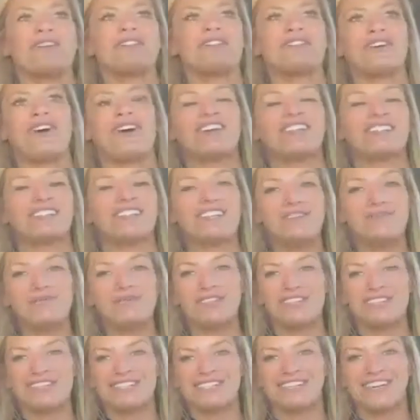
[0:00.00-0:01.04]
So I sent them
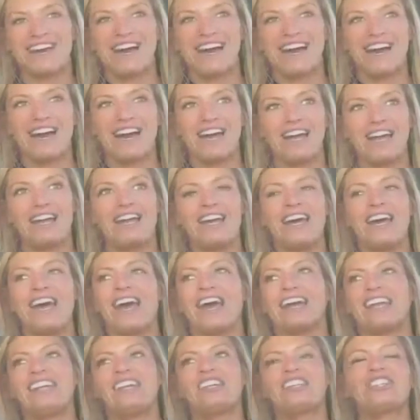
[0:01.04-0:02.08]
to this guy,
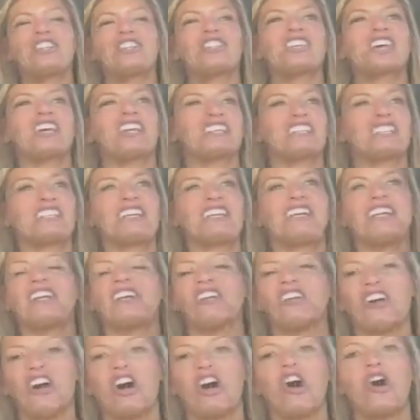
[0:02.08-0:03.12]
and he's just like
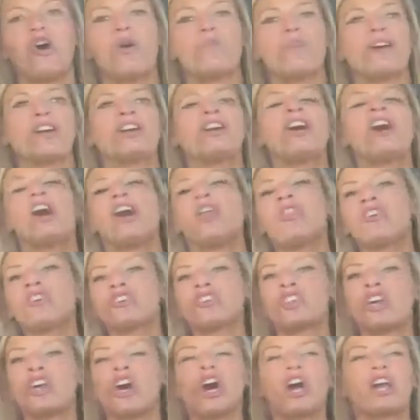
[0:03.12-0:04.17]
sitting on, oh my god,
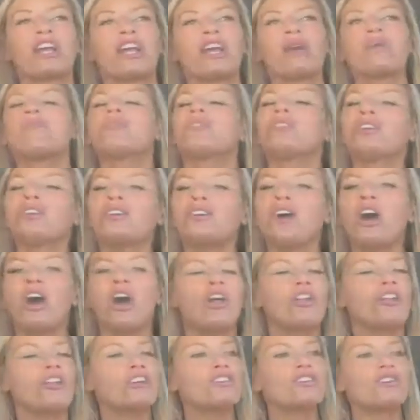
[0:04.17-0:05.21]
there's, I can't believe
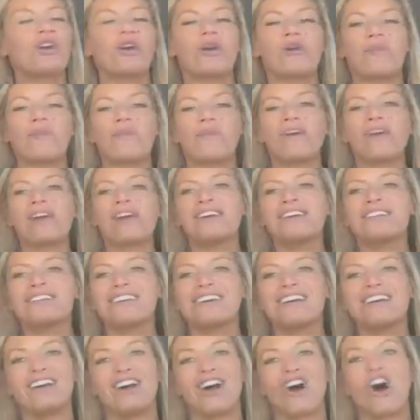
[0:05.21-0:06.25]
these are
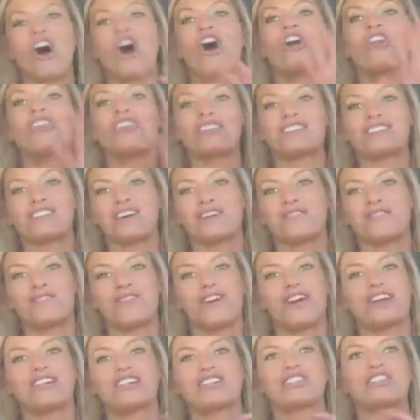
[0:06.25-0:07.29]
amazing, all this stuff,
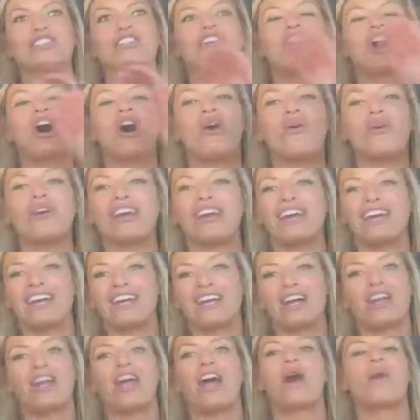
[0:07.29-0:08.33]
right? Just going in
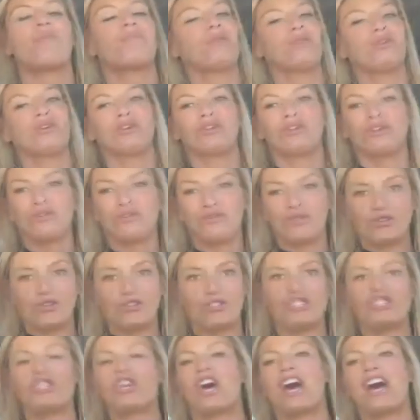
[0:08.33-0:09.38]
on how beautiful
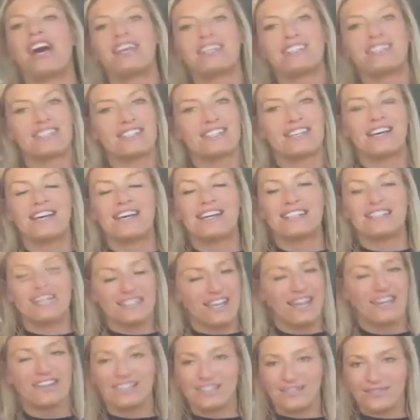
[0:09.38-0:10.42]
Chaz
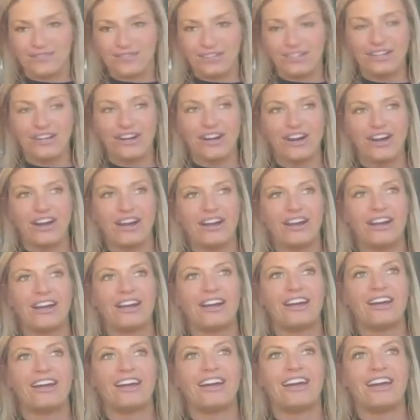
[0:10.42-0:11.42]
Skelly's feet are.